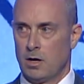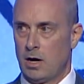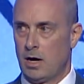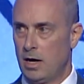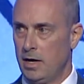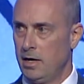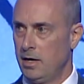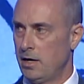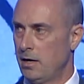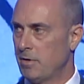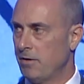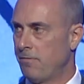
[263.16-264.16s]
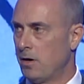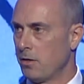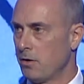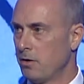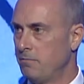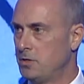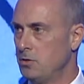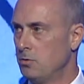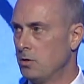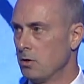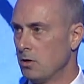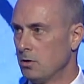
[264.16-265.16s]
I am a father of 2
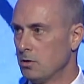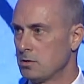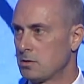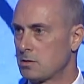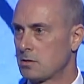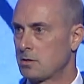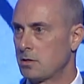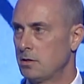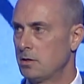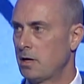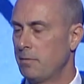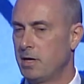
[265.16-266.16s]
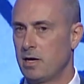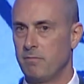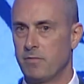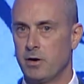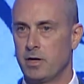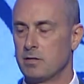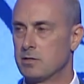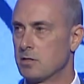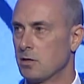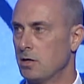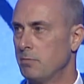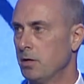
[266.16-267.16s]
girls. I became very
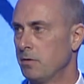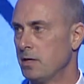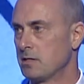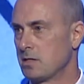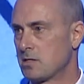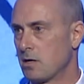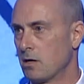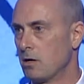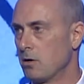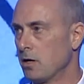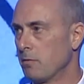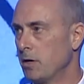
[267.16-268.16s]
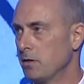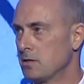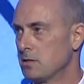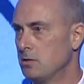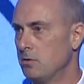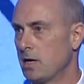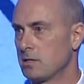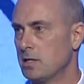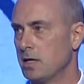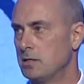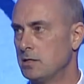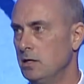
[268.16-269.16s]
concerned about this. I started learning about this in
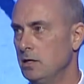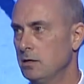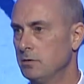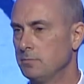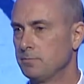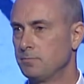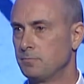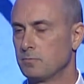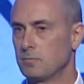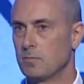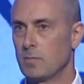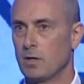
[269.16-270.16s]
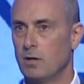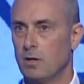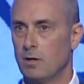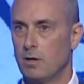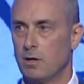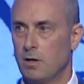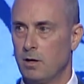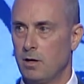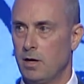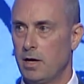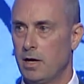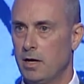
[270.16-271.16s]
2019,
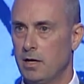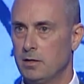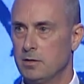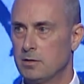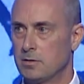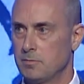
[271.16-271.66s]
and